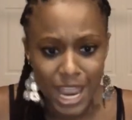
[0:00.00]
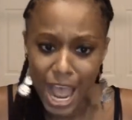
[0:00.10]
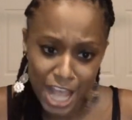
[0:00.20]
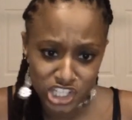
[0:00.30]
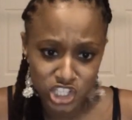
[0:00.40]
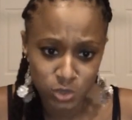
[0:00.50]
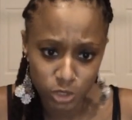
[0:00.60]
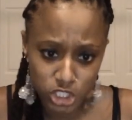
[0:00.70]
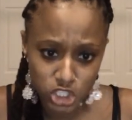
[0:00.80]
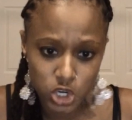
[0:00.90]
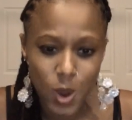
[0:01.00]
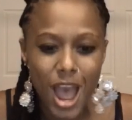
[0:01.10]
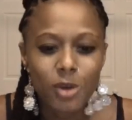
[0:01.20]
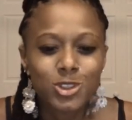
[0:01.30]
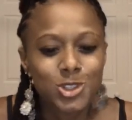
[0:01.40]
I just want to know
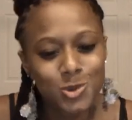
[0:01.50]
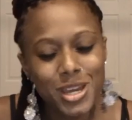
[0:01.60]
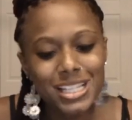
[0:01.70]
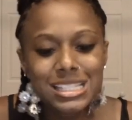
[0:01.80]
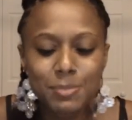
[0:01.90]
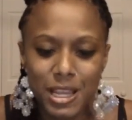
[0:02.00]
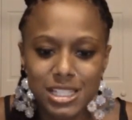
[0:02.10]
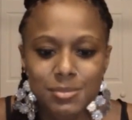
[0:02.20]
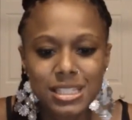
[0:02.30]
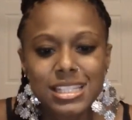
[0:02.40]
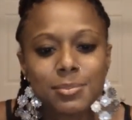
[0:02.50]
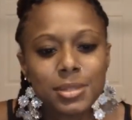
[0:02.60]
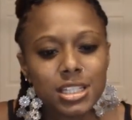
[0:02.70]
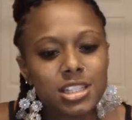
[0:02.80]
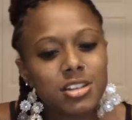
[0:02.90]
how you expect me to
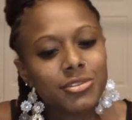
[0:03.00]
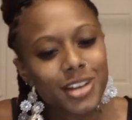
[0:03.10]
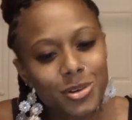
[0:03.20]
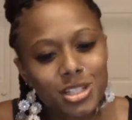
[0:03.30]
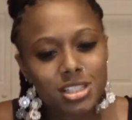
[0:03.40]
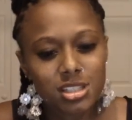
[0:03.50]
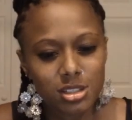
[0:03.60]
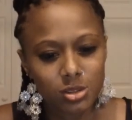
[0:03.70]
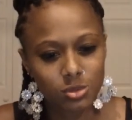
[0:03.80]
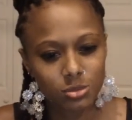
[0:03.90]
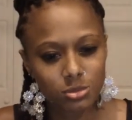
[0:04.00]
be devoted to you.